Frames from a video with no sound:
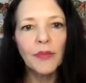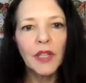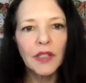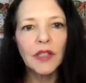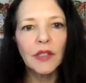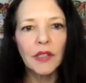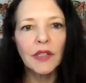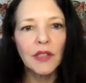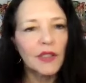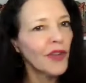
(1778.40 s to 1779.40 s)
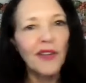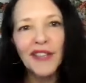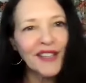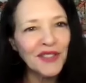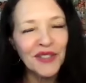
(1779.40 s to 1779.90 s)
this is
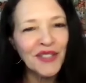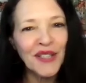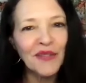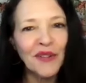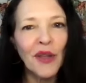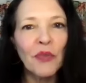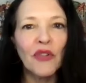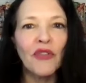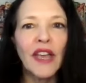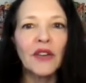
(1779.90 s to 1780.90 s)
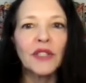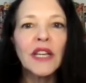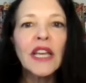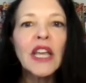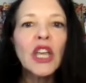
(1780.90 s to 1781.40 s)
very interesting and very profound.
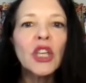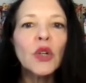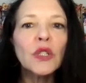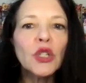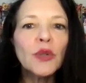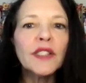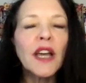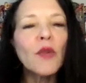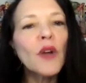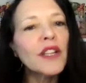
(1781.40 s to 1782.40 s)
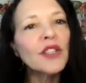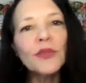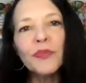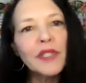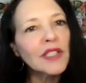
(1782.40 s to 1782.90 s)
Louis,
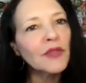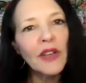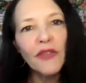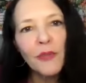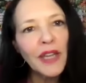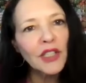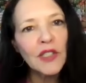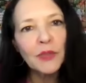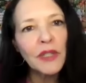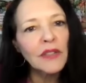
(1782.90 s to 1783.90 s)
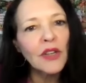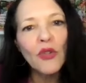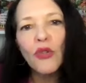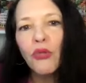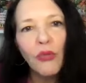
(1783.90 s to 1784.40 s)
this information's been
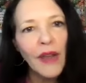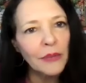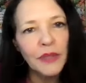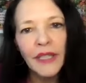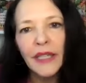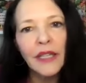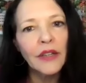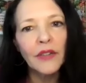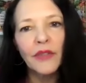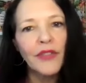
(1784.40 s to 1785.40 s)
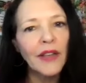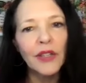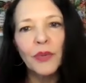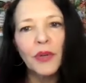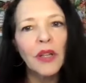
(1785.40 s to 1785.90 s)
incredibly
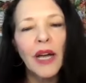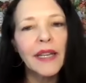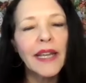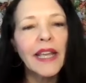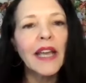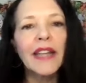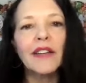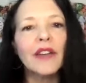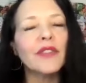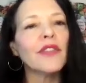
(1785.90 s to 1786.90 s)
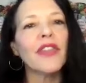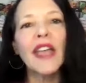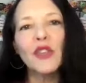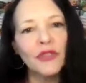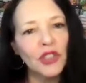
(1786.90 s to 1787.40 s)
valuable. And I
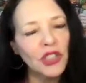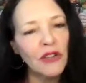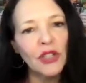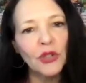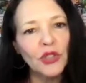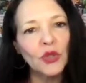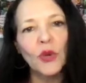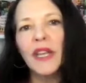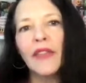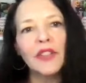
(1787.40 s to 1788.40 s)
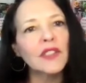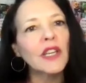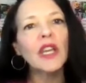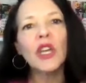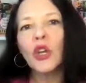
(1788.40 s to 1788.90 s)
thank you for sharing your story. And
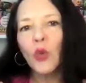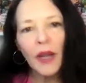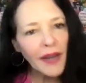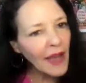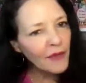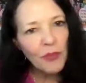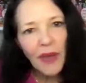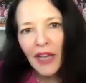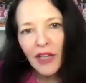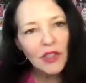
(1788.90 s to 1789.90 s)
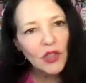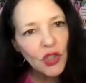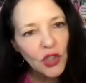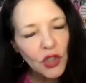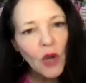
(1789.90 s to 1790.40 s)
I'm going to have you back because
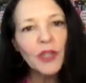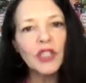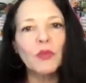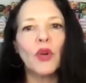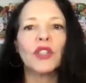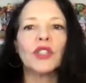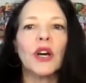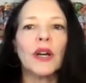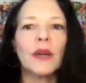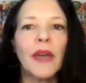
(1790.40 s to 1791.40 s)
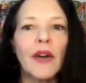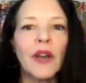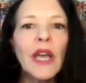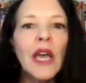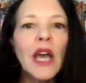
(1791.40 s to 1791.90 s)
there's so much more to talk about.